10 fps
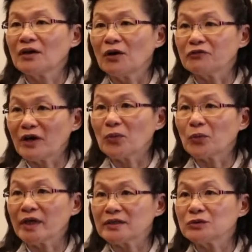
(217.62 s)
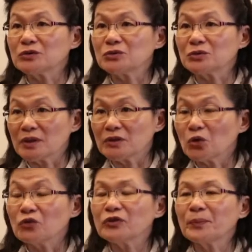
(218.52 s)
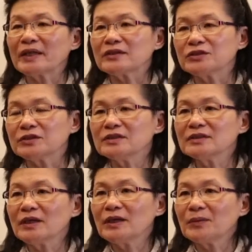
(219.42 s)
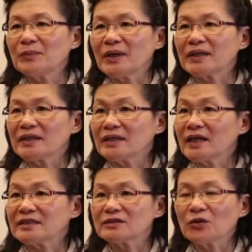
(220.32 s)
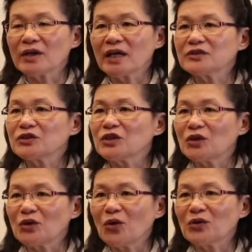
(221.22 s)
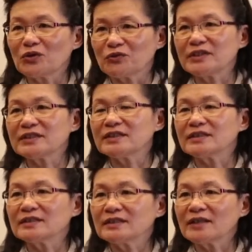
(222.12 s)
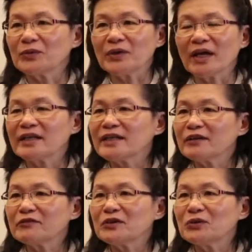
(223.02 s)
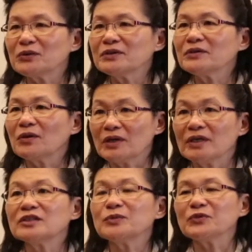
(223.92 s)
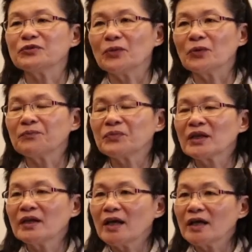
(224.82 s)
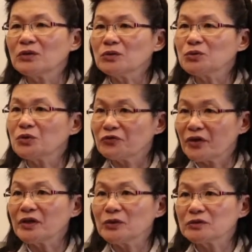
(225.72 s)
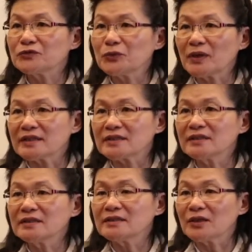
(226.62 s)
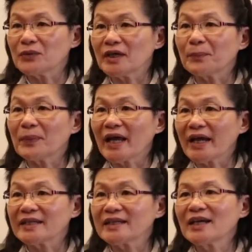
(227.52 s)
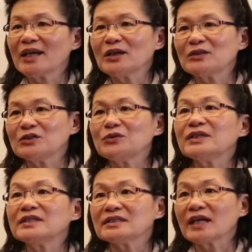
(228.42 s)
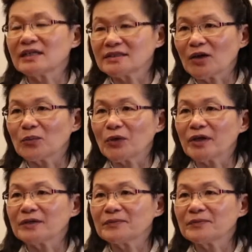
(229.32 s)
of outbreak due to uh, novel pathogens, but it has taught us a lot of lessons that we had never known or learned before. And those were very useful lessons that we applied during the SARS outbreak.